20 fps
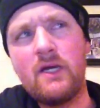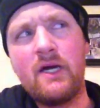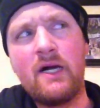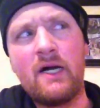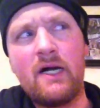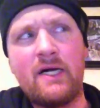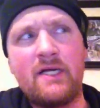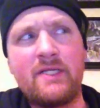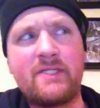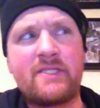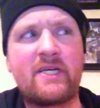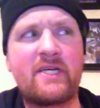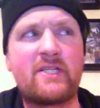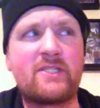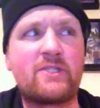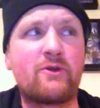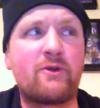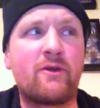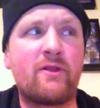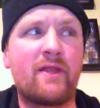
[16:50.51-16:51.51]
and
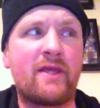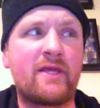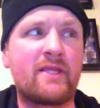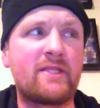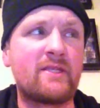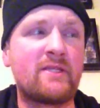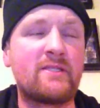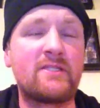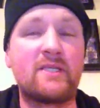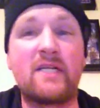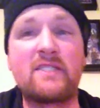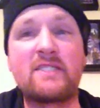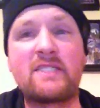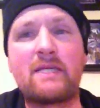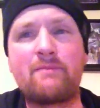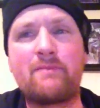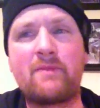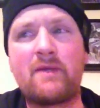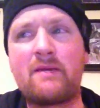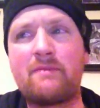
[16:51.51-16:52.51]
sort of, like, done
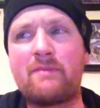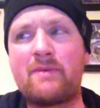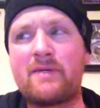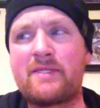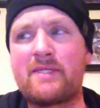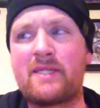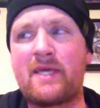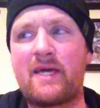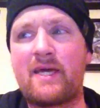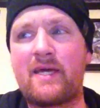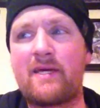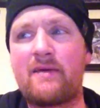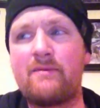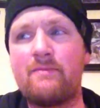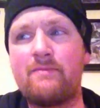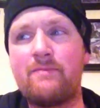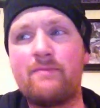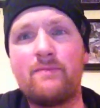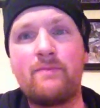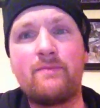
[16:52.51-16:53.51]
something, but, like,
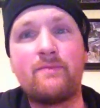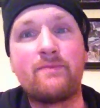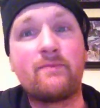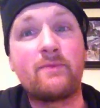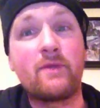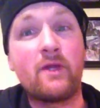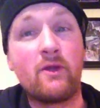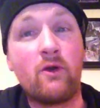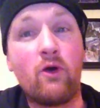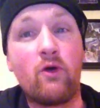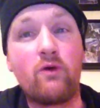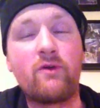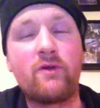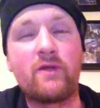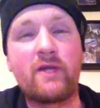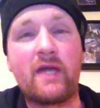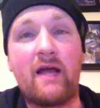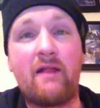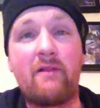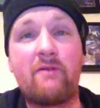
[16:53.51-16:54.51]
in
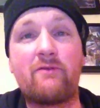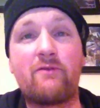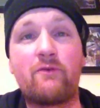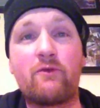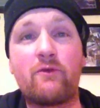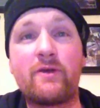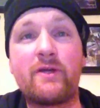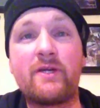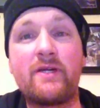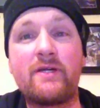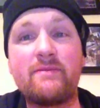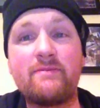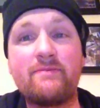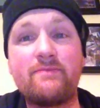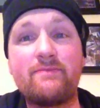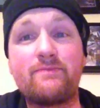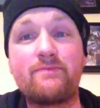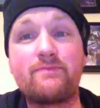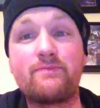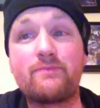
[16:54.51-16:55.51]
Oakland, California,
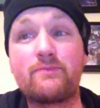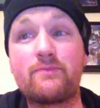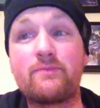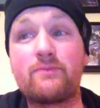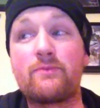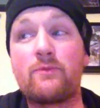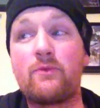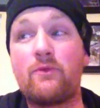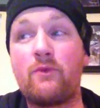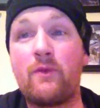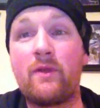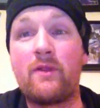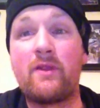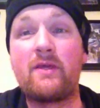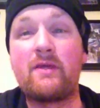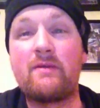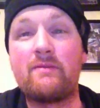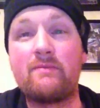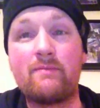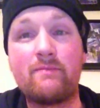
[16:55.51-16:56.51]

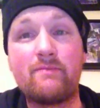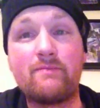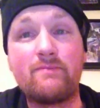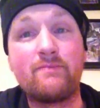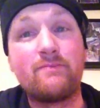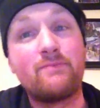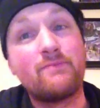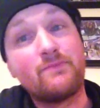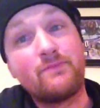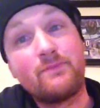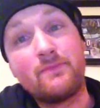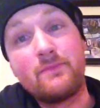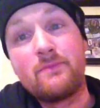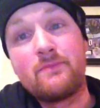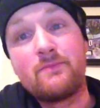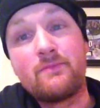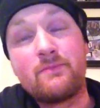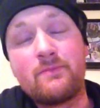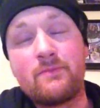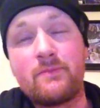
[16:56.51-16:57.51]
really?
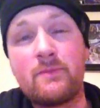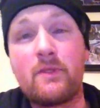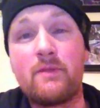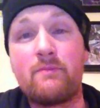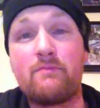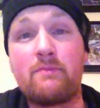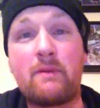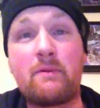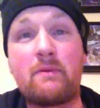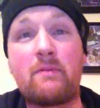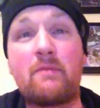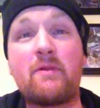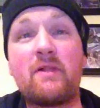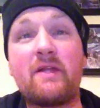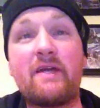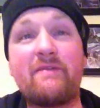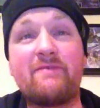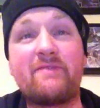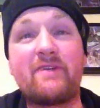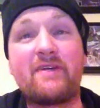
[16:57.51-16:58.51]
People
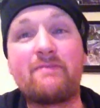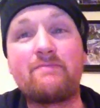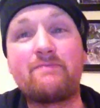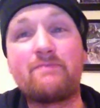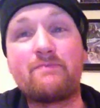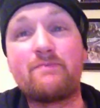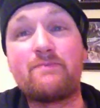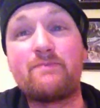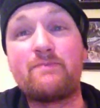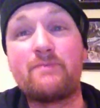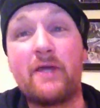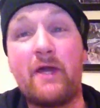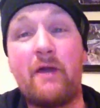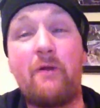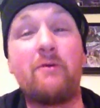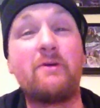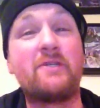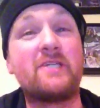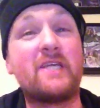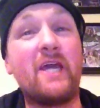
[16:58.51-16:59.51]
believed it.
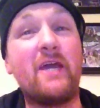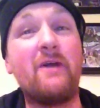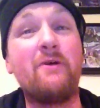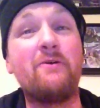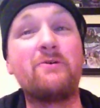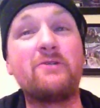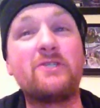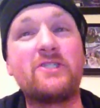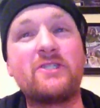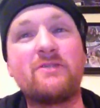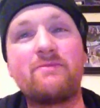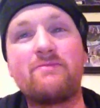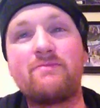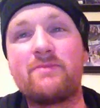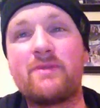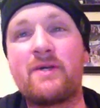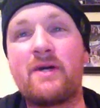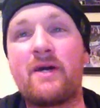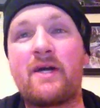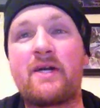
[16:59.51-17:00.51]
It was huge.
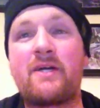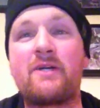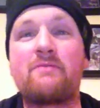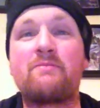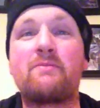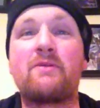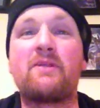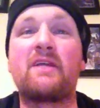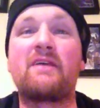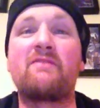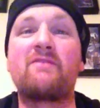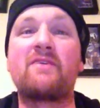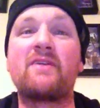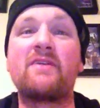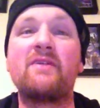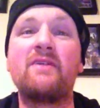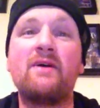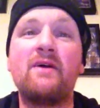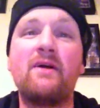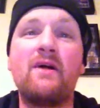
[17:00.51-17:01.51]
I couldn't believe
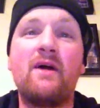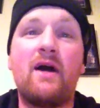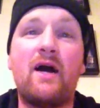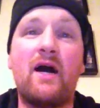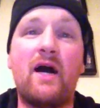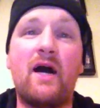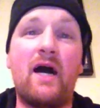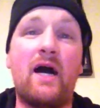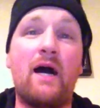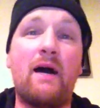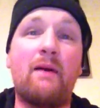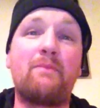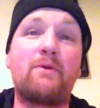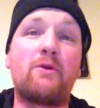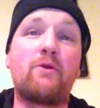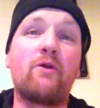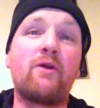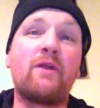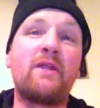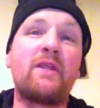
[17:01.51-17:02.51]
it.
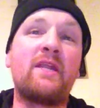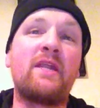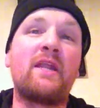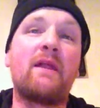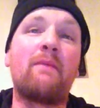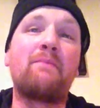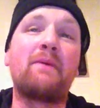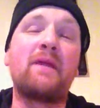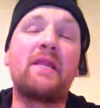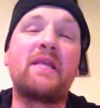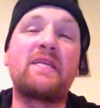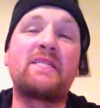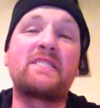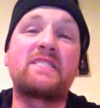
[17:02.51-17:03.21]
But Orton ended up beating